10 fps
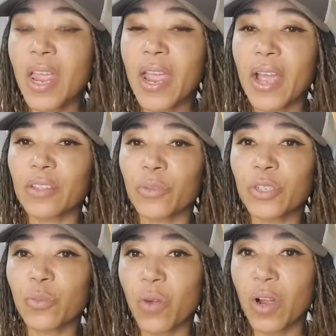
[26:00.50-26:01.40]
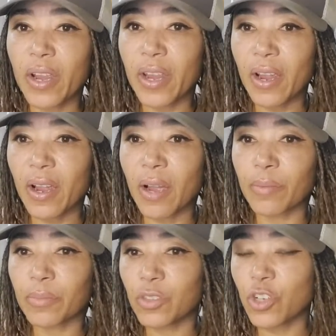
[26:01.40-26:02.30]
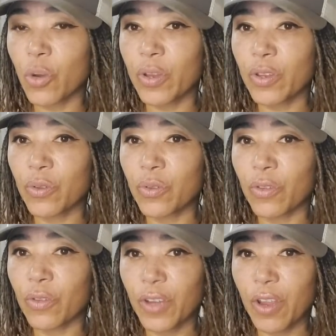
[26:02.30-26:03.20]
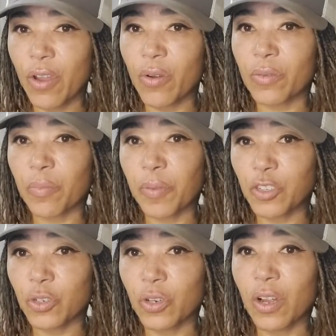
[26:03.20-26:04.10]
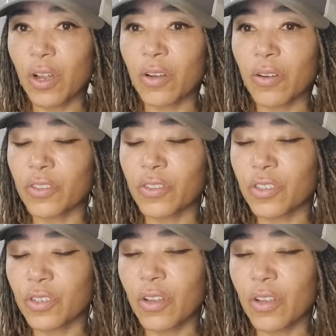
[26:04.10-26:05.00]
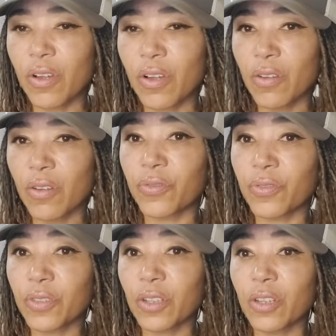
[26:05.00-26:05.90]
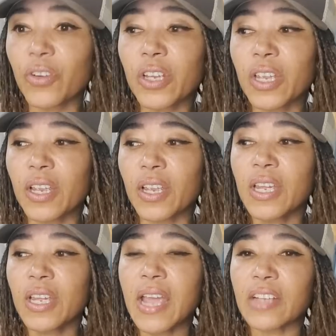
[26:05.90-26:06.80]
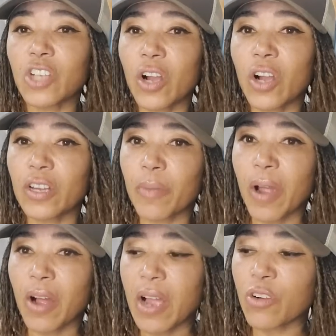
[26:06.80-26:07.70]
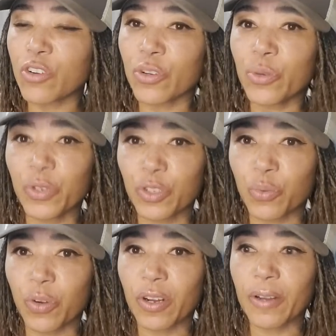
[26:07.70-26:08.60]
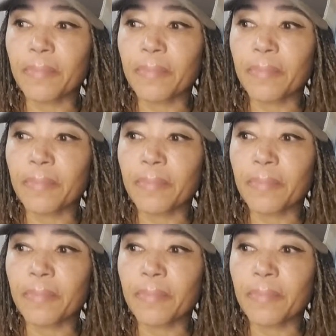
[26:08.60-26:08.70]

And the reason why I'm showing you the video and picture uh, or the, of the Liver King and talking about how gurus work